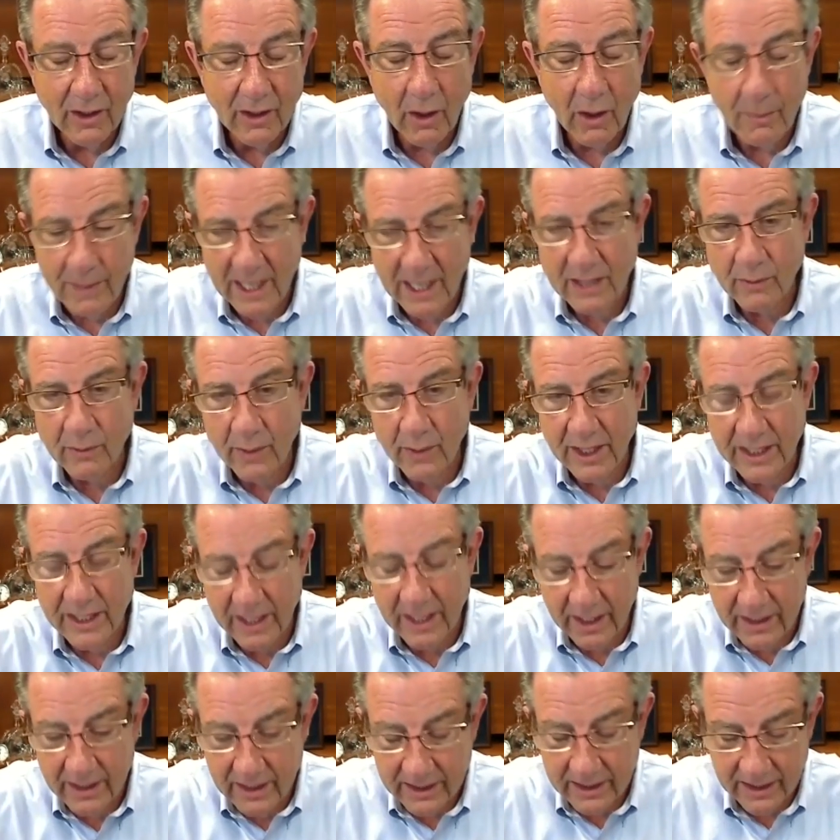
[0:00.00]
By the way, the
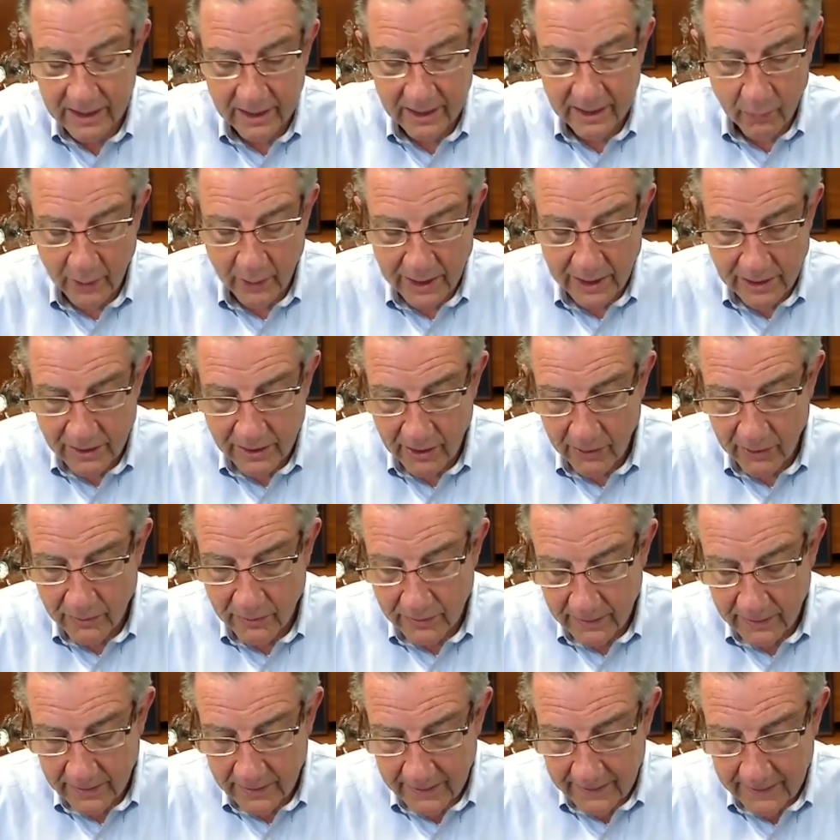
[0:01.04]
other thing we note
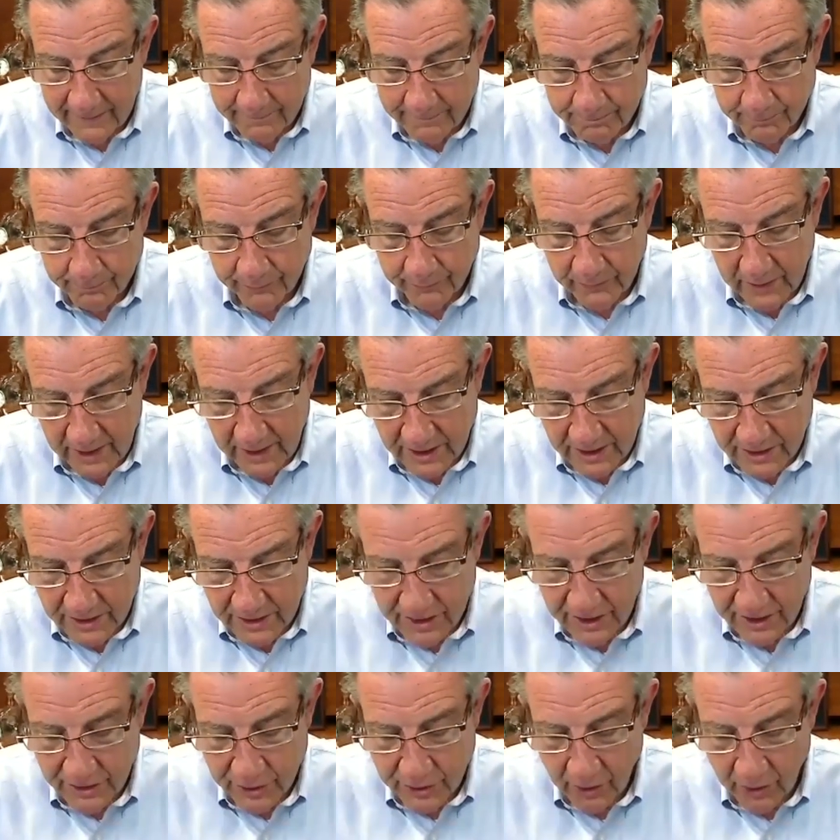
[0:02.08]
is
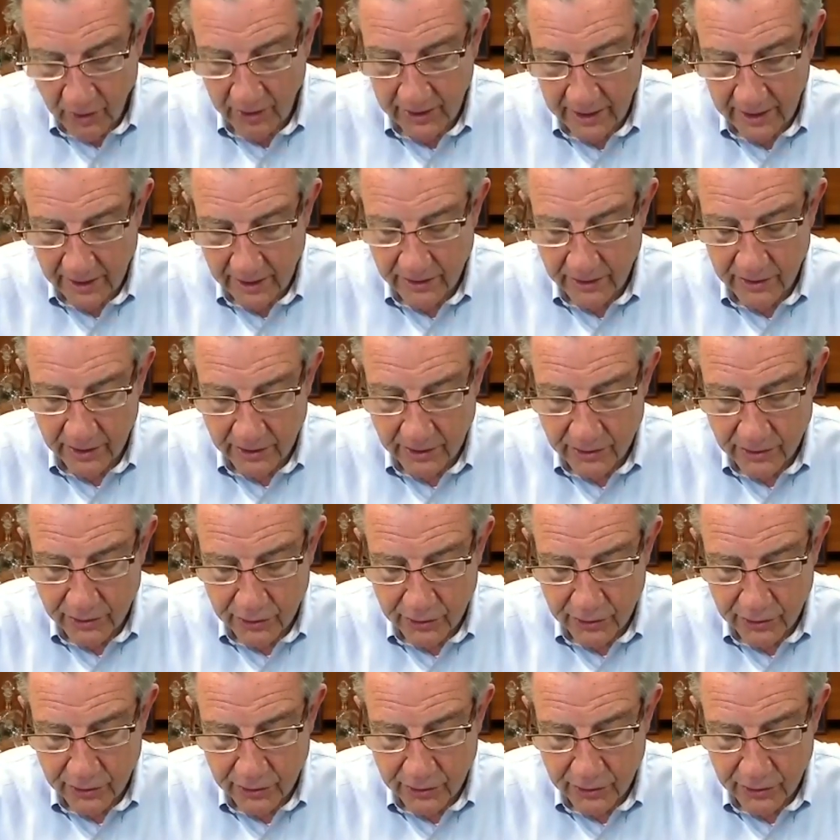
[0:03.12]
that talking to